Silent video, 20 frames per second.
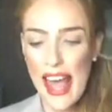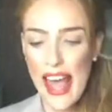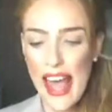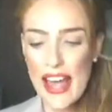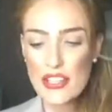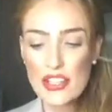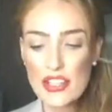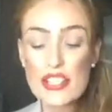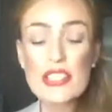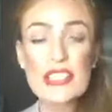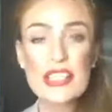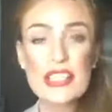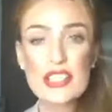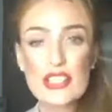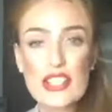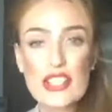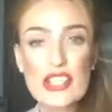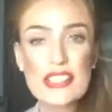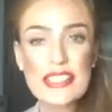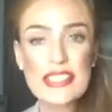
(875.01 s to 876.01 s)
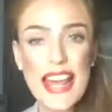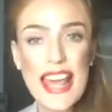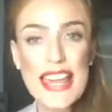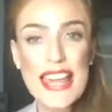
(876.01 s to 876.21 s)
And just take